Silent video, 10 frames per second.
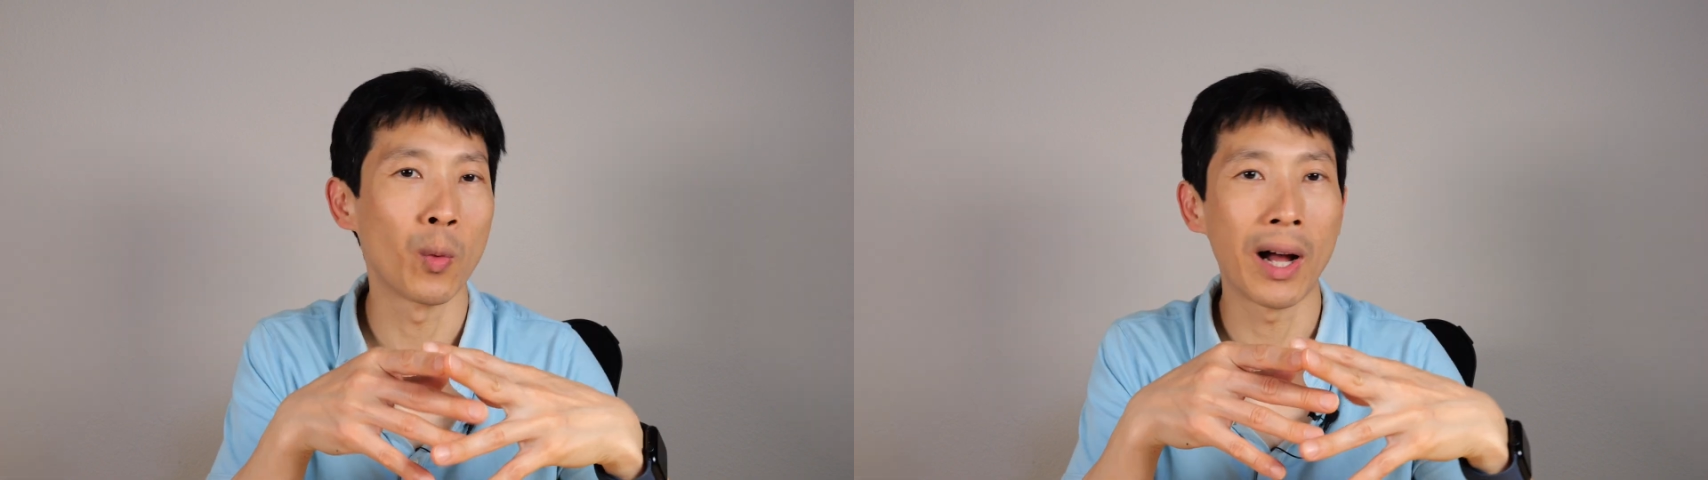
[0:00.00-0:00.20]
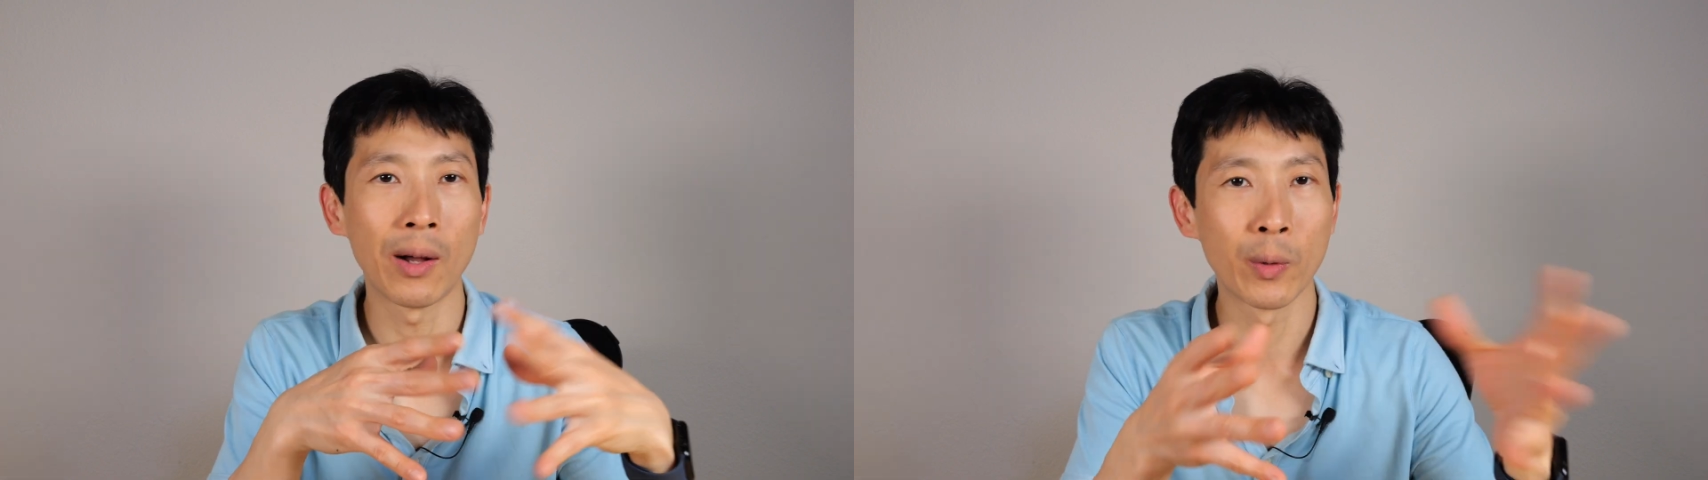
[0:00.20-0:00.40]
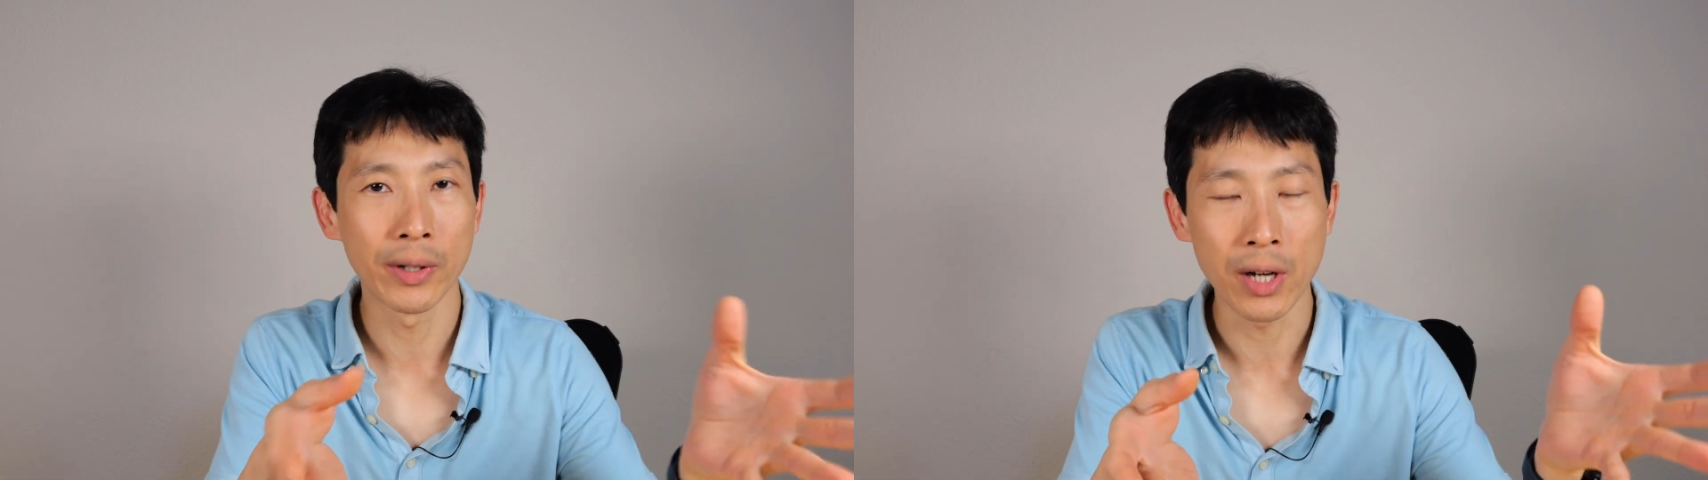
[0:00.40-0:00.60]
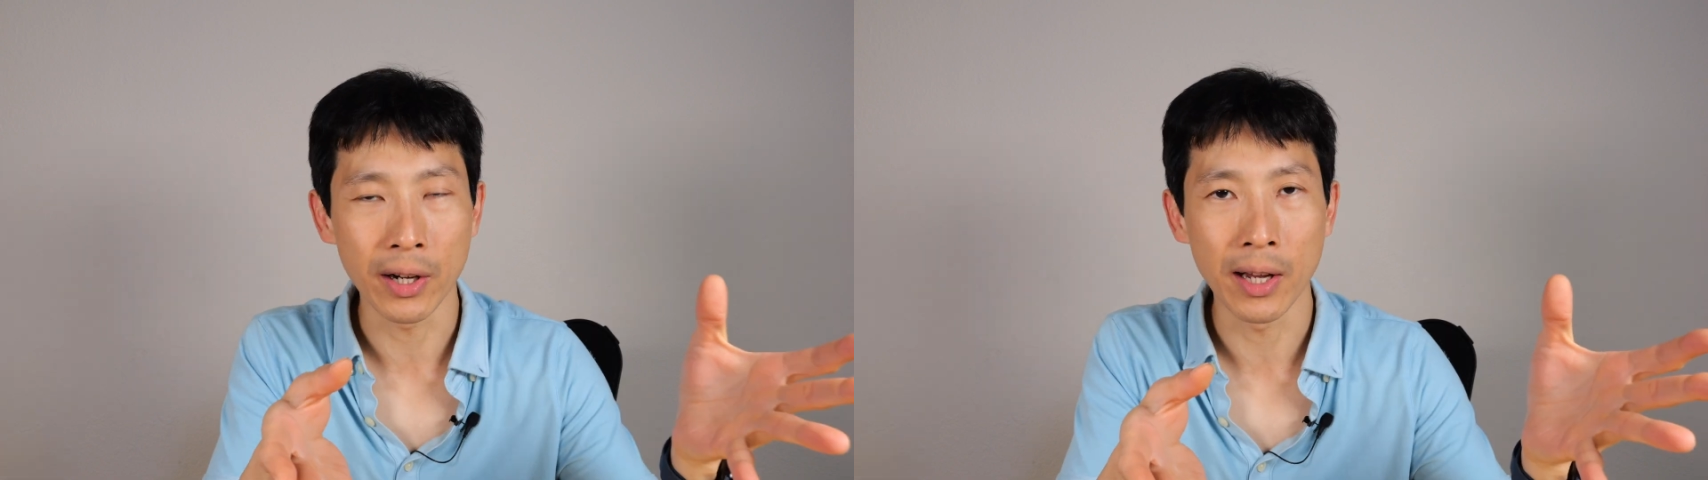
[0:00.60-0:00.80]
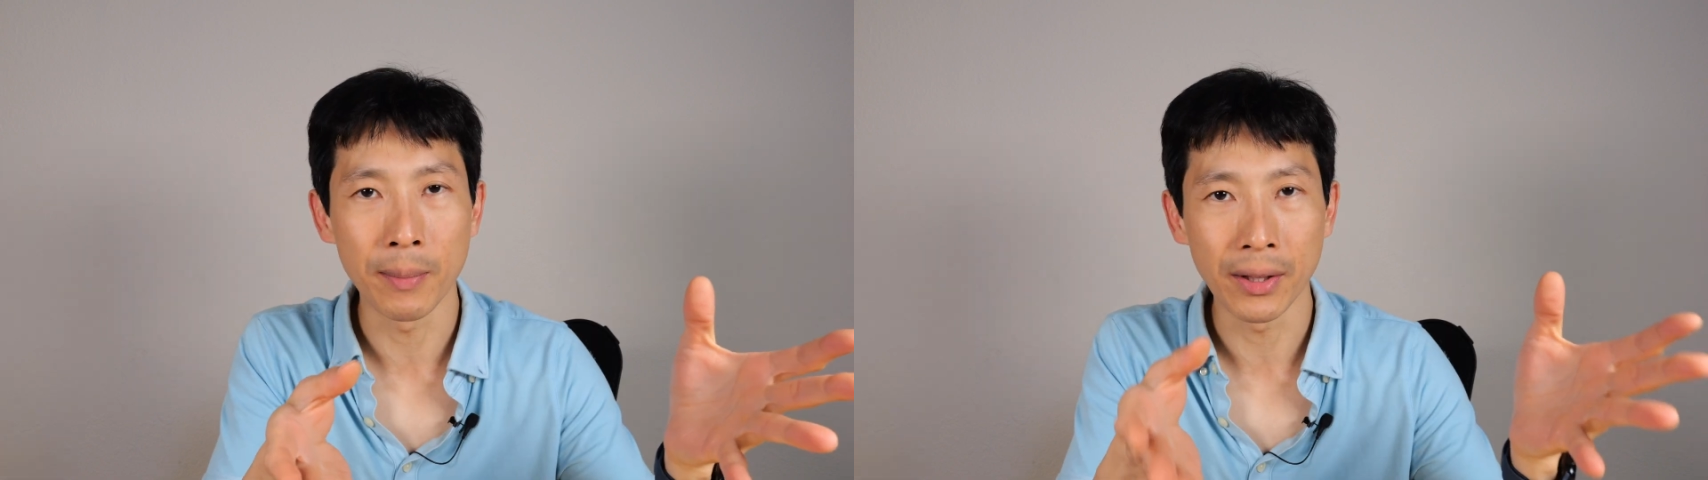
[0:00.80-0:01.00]
While we're
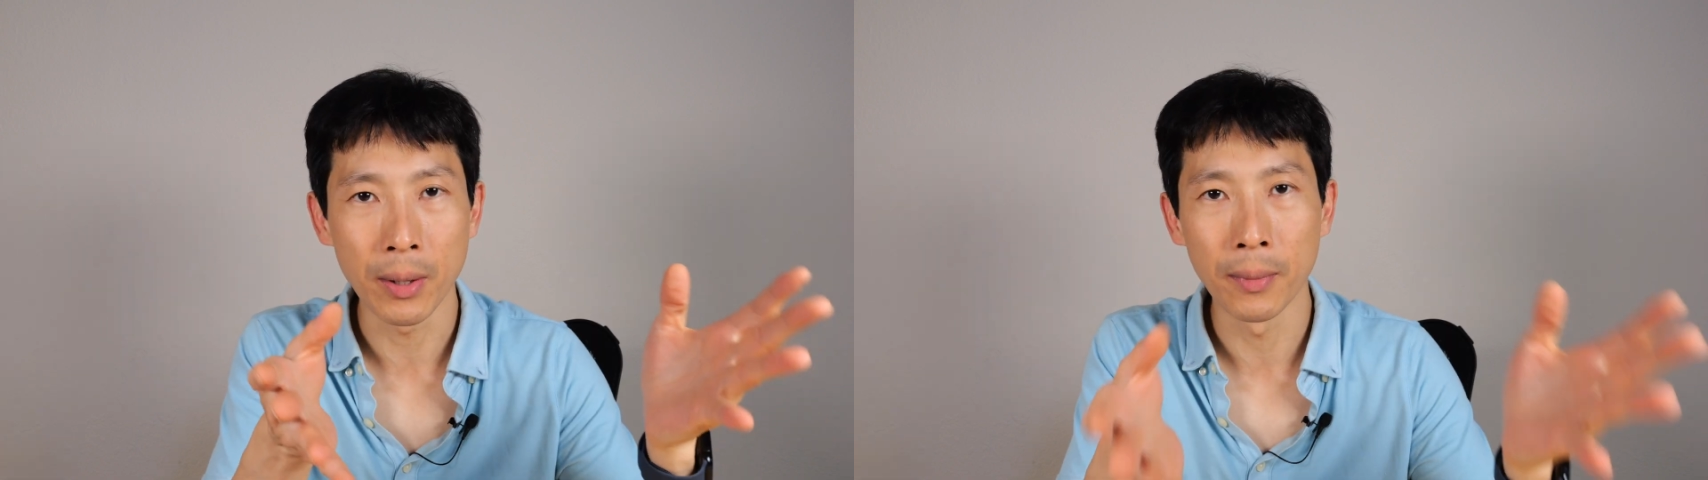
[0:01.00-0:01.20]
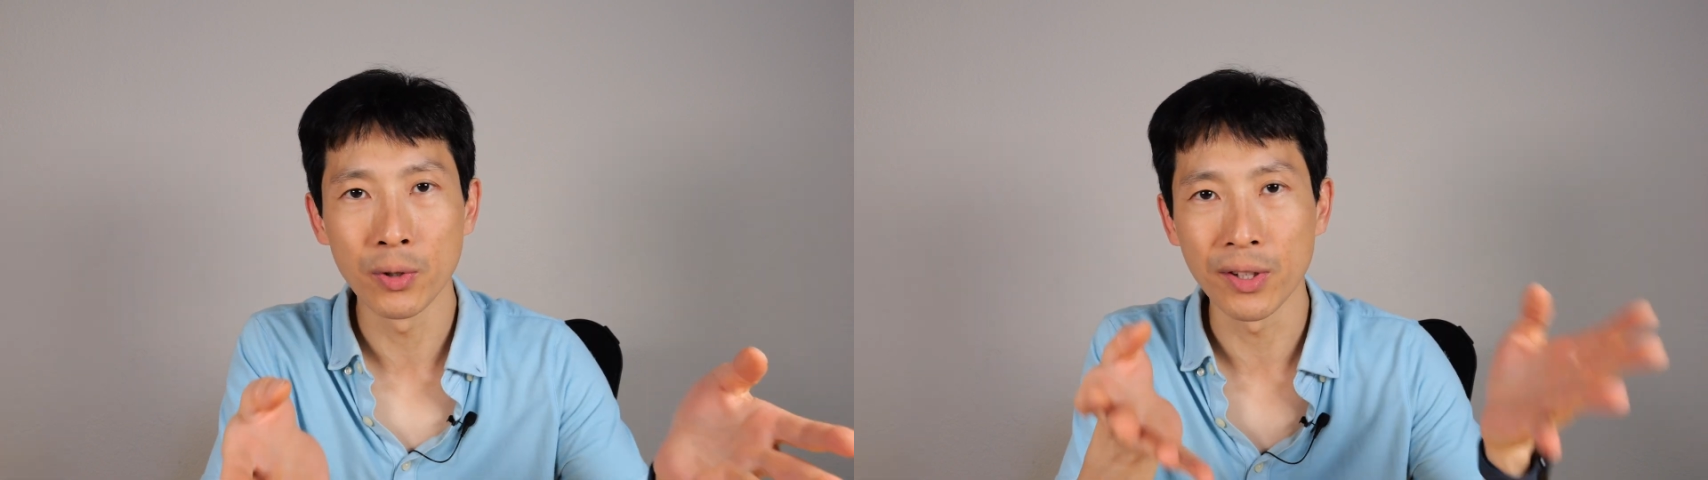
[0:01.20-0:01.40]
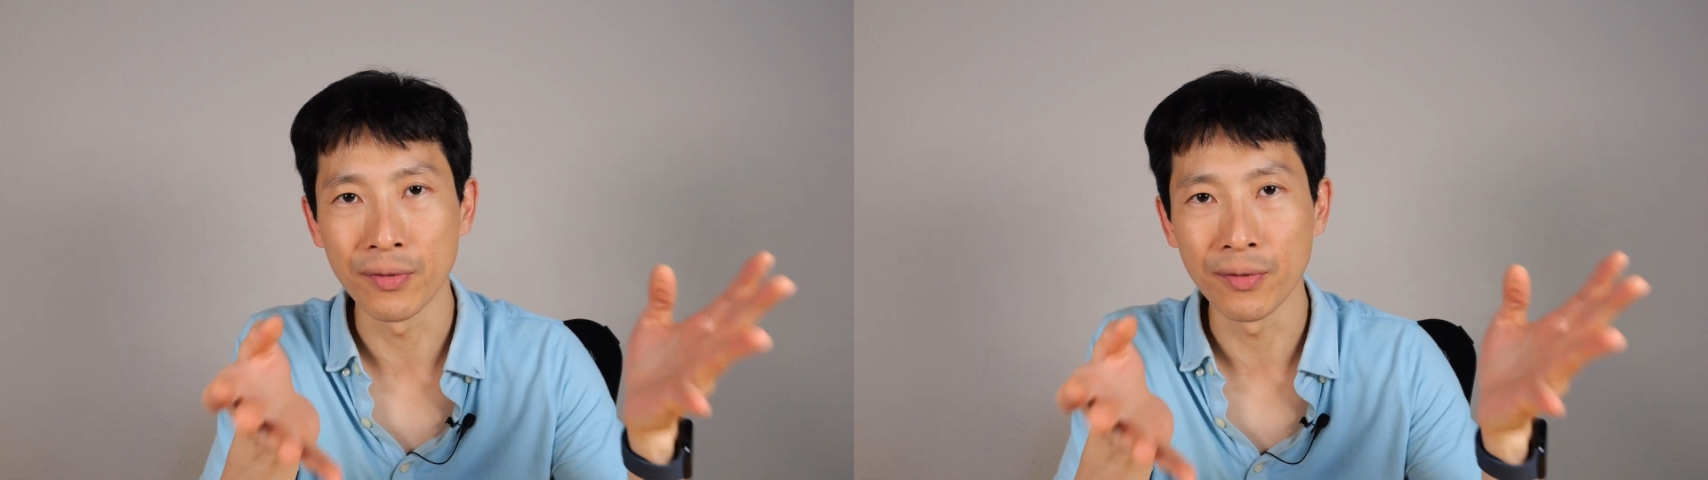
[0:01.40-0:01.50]
talking about the most